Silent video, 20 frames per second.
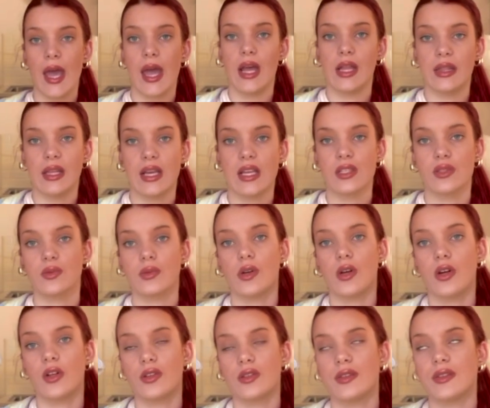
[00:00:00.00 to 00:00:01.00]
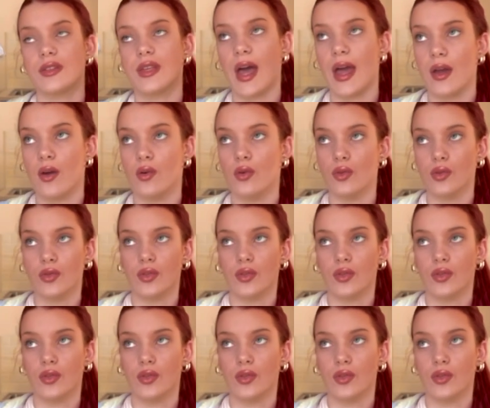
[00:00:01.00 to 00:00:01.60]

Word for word: and these were on sale